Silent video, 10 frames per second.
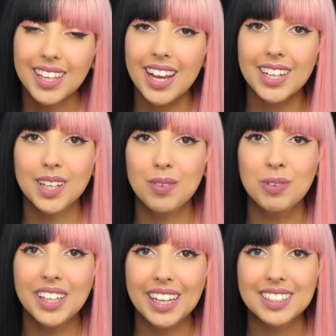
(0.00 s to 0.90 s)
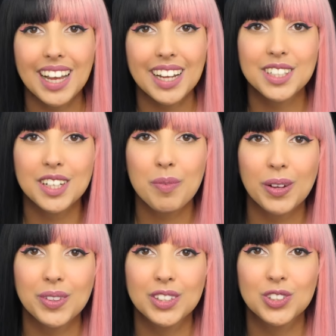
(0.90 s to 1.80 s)
And guys, I'm really excited
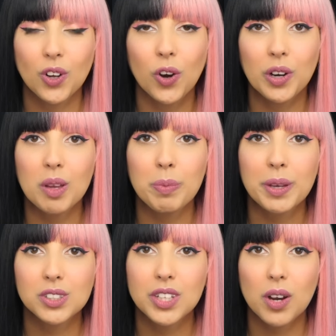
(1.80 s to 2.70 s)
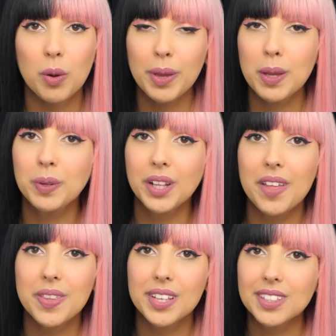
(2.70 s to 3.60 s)
about this story because there are people
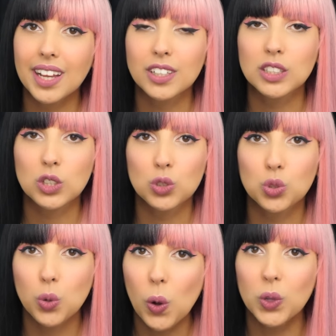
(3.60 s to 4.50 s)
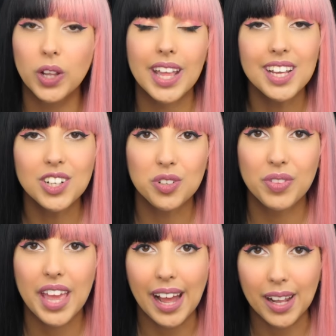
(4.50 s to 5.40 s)
in this that can control each of the